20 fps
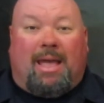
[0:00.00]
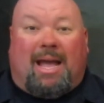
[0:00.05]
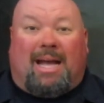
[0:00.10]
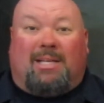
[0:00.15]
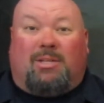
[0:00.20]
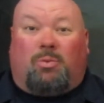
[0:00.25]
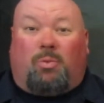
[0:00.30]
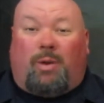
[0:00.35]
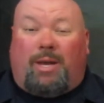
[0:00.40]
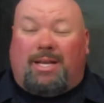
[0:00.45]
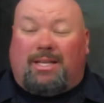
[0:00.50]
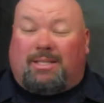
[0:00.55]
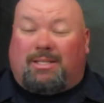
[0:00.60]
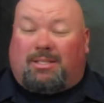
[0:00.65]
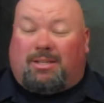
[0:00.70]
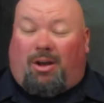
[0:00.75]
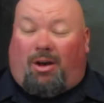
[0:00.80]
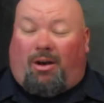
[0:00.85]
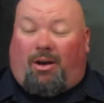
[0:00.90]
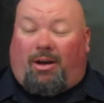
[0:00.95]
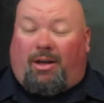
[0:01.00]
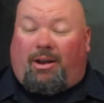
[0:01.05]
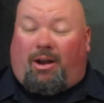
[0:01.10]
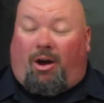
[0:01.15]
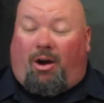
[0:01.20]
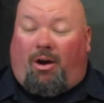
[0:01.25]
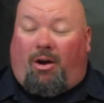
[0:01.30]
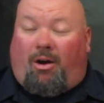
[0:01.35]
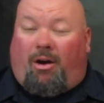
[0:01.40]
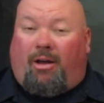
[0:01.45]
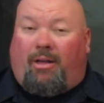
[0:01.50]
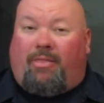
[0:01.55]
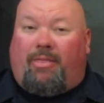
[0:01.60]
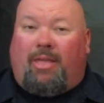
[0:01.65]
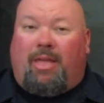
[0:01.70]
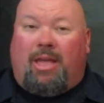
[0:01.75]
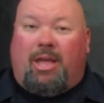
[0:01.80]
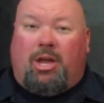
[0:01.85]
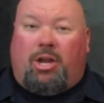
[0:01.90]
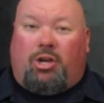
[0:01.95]
As we saw it
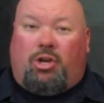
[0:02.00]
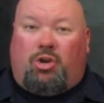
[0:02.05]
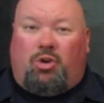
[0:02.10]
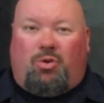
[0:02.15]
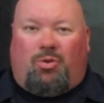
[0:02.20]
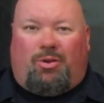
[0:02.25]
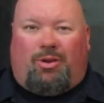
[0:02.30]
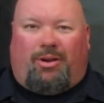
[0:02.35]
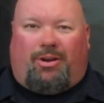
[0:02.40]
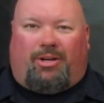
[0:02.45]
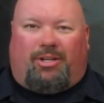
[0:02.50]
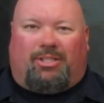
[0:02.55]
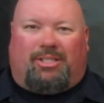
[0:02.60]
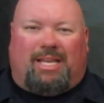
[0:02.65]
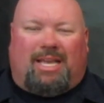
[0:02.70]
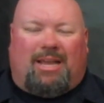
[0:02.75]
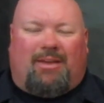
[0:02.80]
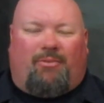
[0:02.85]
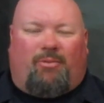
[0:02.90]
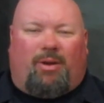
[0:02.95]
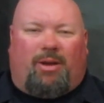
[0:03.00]
on New Year's Eve,